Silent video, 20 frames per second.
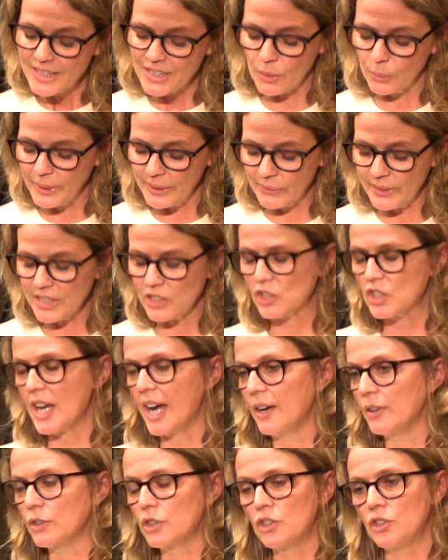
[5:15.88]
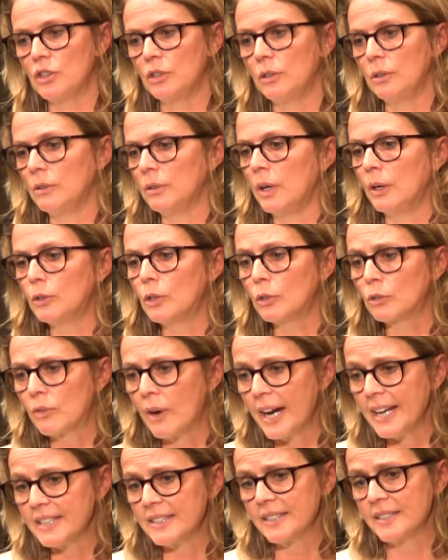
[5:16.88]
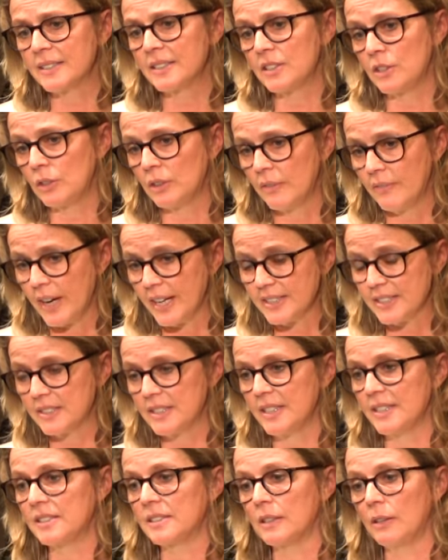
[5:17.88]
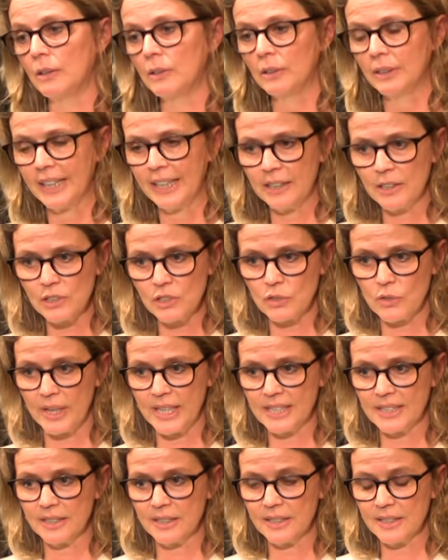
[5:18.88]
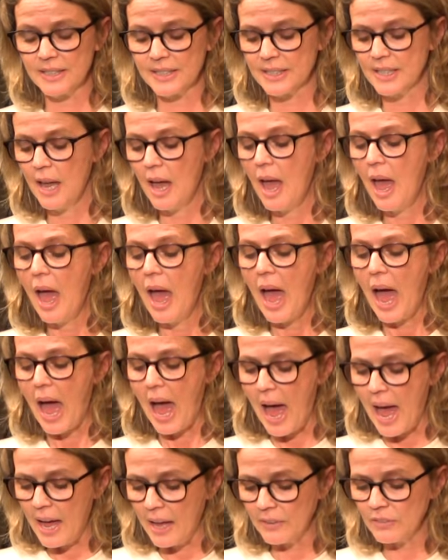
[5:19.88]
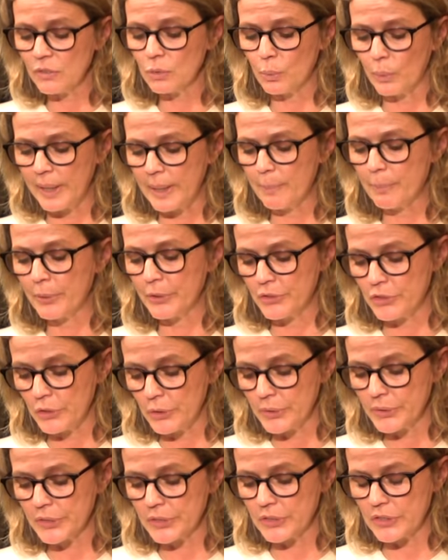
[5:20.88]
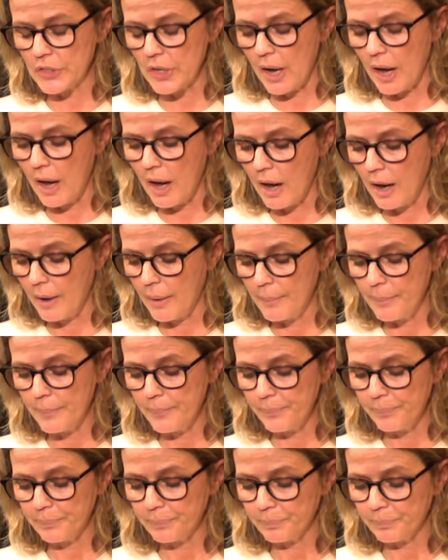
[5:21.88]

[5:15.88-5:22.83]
so we reached out to local writers, to universities, to local illustrators, and we produced a